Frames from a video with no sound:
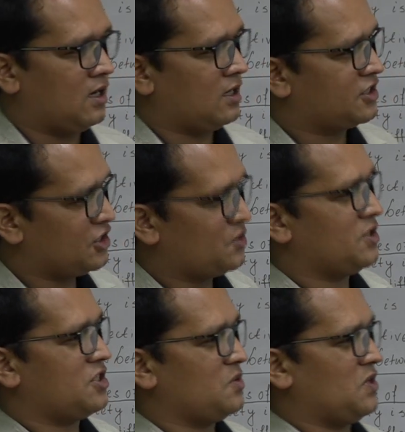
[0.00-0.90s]

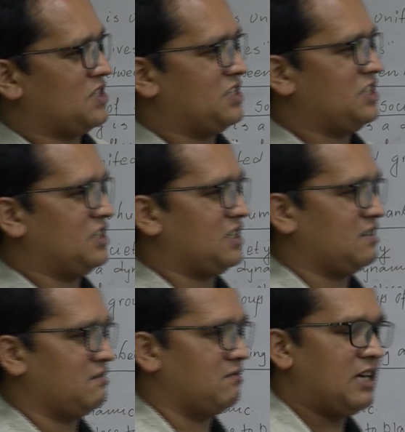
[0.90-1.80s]
situation was there.
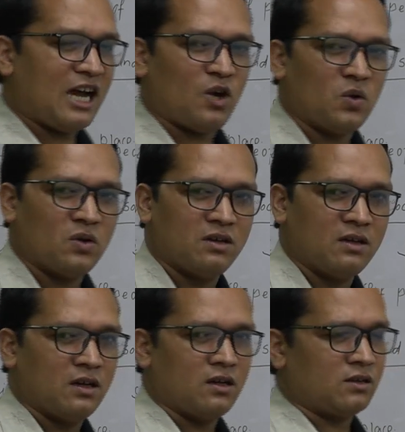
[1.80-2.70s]
Now
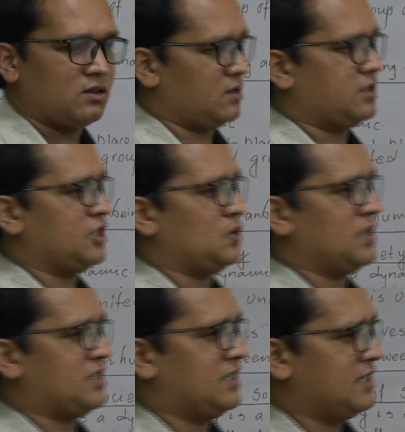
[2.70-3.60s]
the
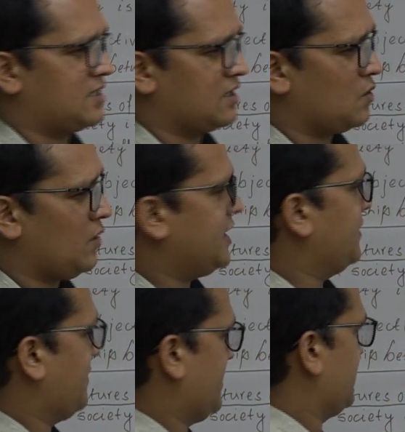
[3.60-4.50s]
situation is quite
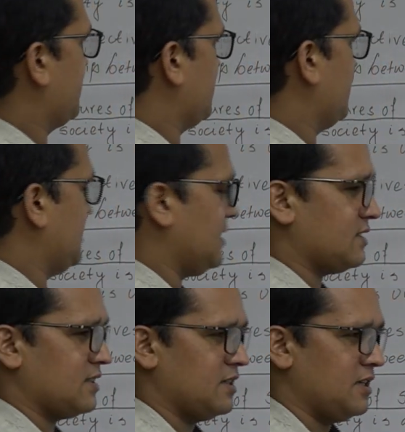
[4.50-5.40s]
different.
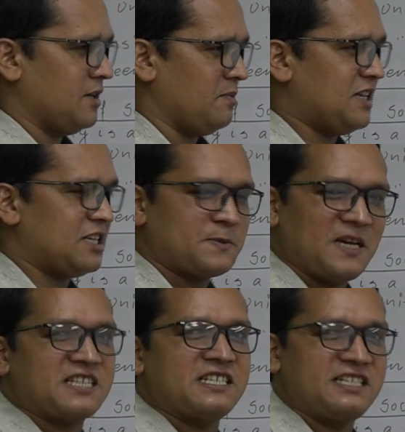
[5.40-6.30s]
Yes, various
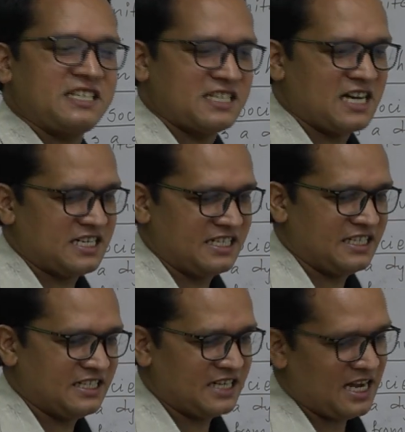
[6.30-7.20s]
facilities are
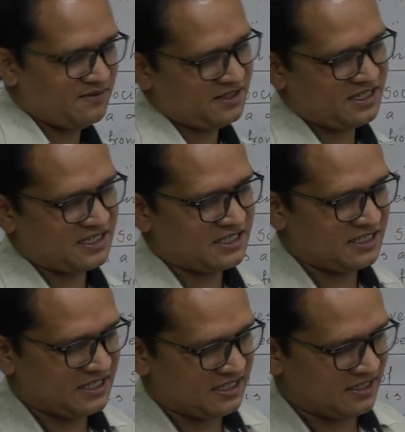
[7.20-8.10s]
here, everything is
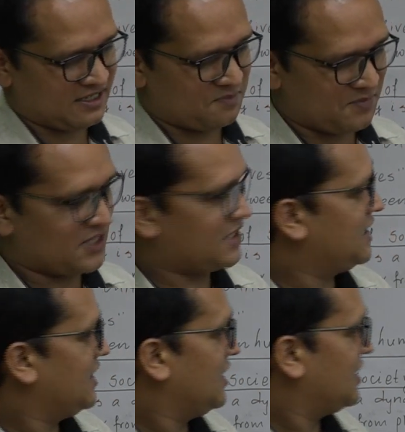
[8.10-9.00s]
here, but
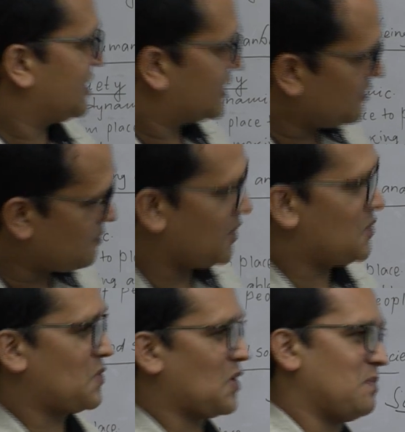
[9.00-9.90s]
the simple
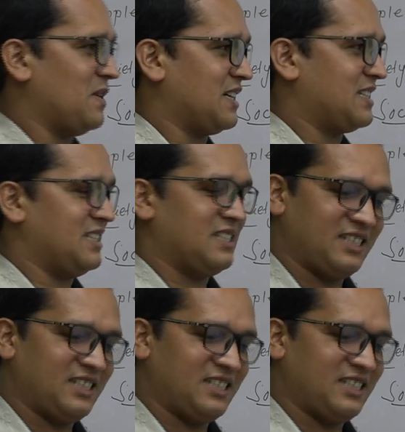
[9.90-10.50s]
to complex is